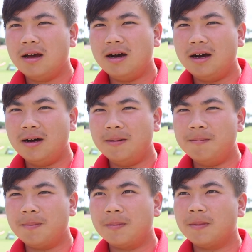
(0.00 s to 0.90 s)
Uh,
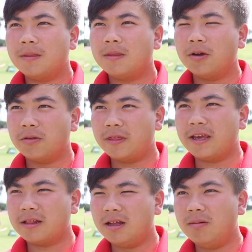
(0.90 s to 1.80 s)
don't
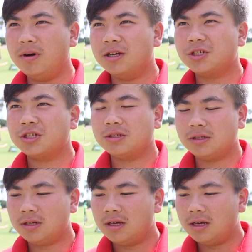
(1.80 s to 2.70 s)
think that much.
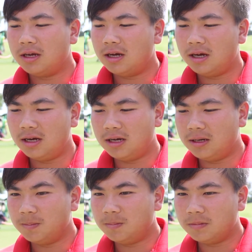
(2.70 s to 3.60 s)

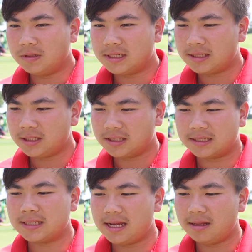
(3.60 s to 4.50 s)
Uh,
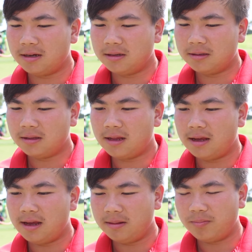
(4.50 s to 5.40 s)
just stand on
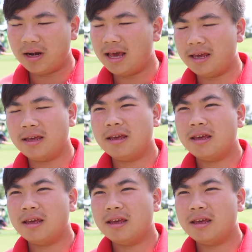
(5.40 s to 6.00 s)
and play.